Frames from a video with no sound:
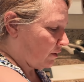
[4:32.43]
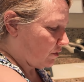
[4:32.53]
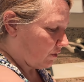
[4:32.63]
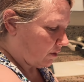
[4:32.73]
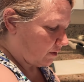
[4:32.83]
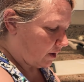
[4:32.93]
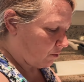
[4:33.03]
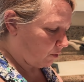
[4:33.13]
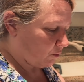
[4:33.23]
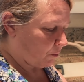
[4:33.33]
take too long. I
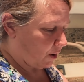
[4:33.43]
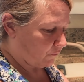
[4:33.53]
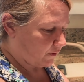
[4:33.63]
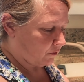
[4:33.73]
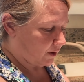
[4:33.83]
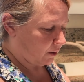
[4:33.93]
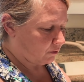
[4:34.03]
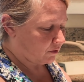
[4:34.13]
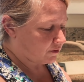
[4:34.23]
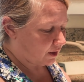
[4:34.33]
think we're about there
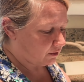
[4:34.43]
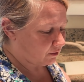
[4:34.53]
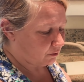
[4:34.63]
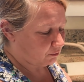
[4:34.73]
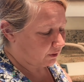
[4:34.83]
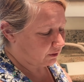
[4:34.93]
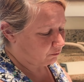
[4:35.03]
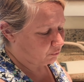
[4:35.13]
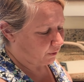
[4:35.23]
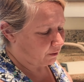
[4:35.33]
now. You see how they're not really
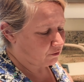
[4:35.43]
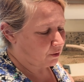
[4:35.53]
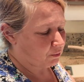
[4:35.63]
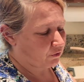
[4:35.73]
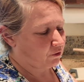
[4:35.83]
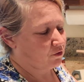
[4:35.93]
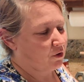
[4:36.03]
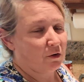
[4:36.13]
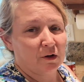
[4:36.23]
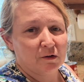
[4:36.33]
browned up, but they're
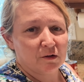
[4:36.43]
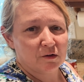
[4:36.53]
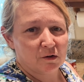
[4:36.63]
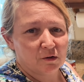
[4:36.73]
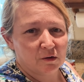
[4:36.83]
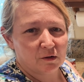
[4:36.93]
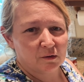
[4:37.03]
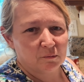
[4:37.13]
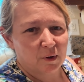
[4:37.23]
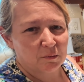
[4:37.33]
starting to
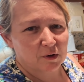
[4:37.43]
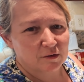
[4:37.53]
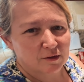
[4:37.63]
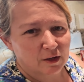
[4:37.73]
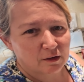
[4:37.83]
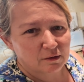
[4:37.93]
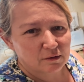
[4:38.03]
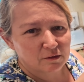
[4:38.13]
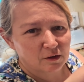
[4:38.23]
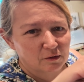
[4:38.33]
turn, maybe you can see it,
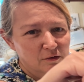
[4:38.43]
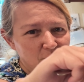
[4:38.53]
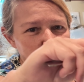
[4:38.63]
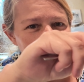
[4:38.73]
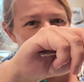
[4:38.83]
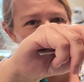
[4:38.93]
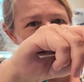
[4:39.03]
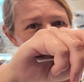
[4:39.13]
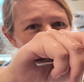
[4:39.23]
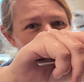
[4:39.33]
starting to turn
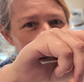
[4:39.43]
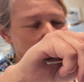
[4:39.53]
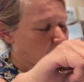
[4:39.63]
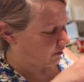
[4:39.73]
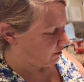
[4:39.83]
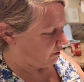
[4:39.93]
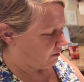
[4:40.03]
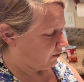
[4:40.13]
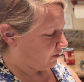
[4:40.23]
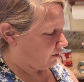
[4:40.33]
translucent.
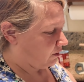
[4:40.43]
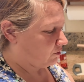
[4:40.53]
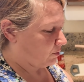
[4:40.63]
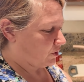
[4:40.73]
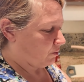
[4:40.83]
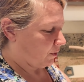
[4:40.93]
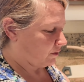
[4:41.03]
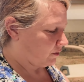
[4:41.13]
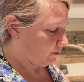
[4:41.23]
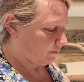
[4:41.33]
That's what you
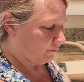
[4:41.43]
want.